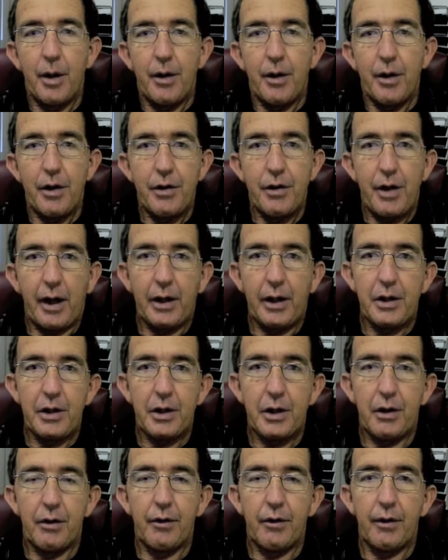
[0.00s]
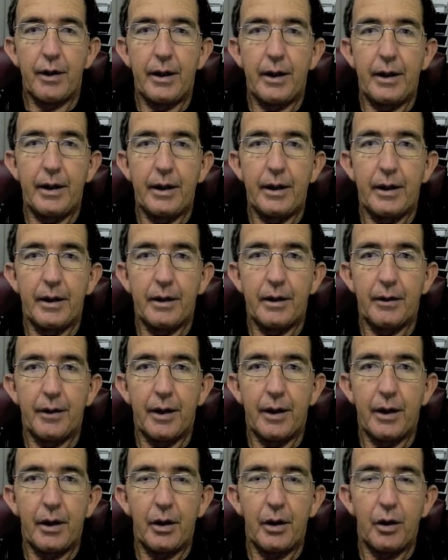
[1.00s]
the texture of
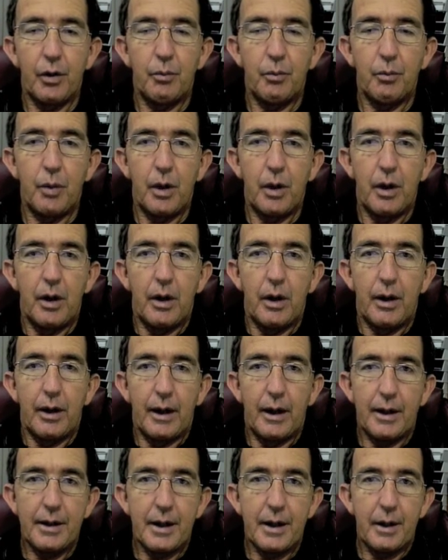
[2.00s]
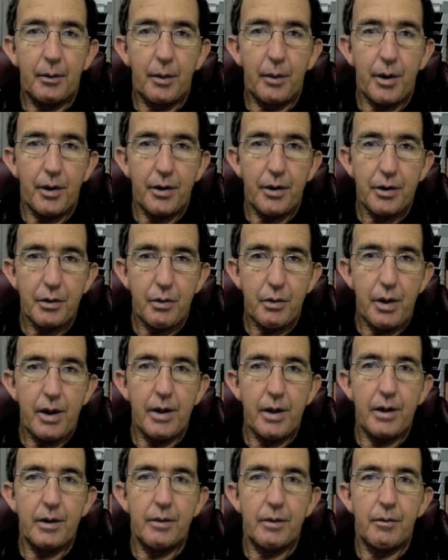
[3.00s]
the home, as in whether it's a
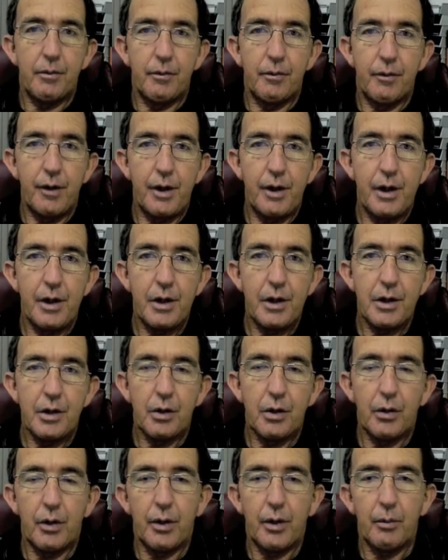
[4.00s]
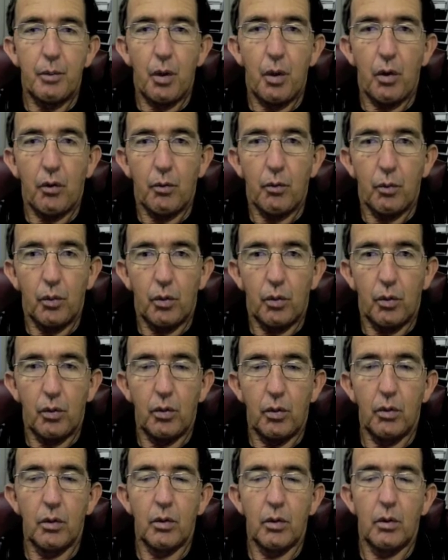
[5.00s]
rendered finish or a block wall
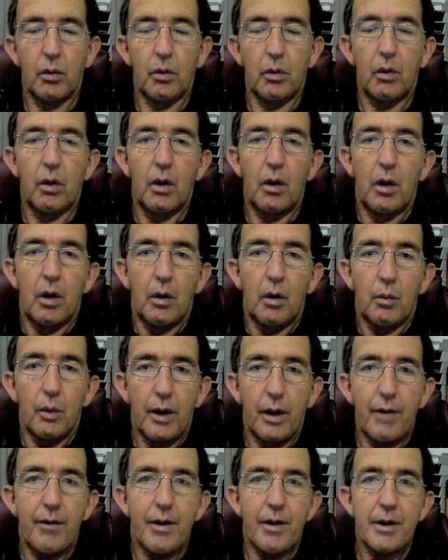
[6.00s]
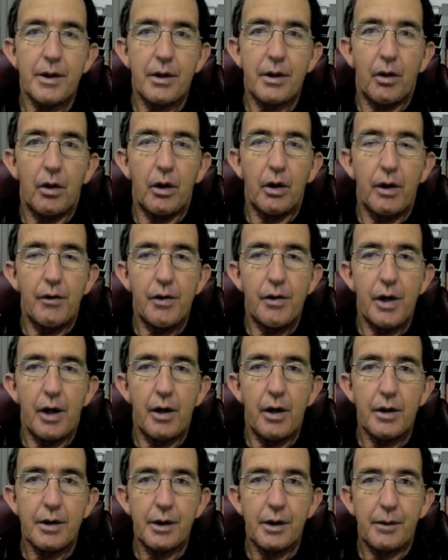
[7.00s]
or whatever the style you've
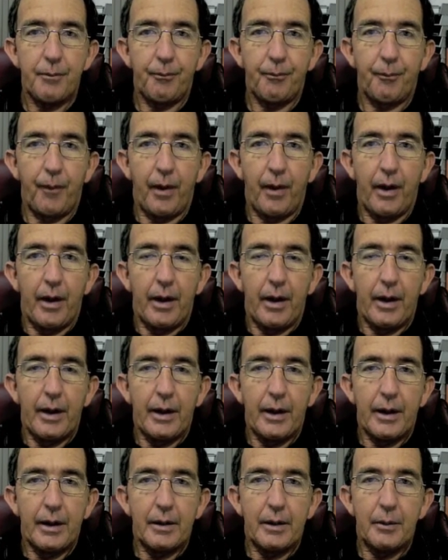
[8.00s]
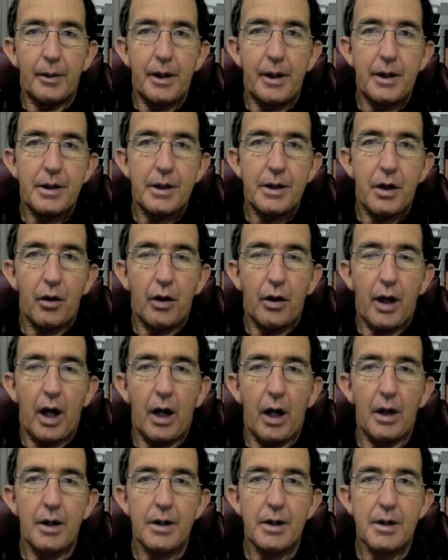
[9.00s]
chosen. We need to know
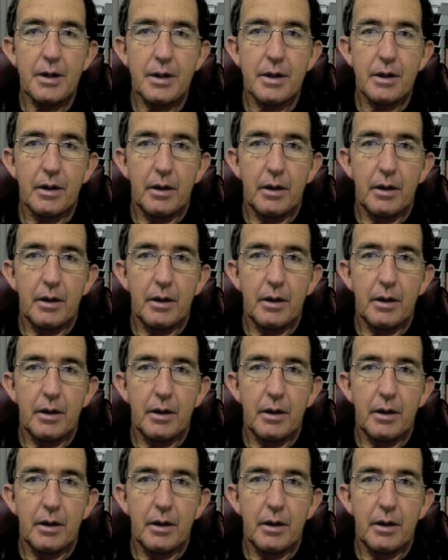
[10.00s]
colours